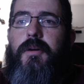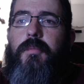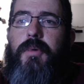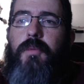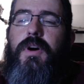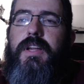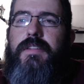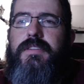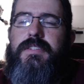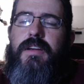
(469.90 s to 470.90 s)
But I walked down
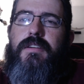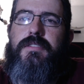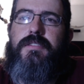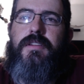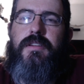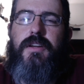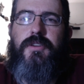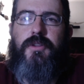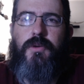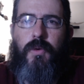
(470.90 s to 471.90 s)
the stairs and I
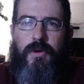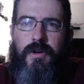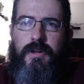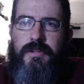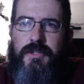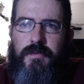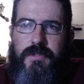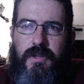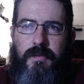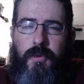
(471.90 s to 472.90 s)
turned the corner and she was
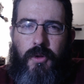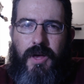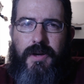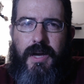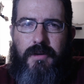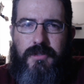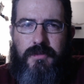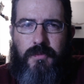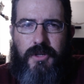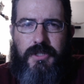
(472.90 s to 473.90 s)
on the pull-out couch
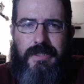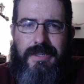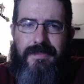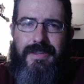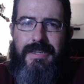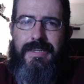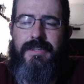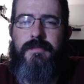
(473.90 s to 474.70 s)
watching TV.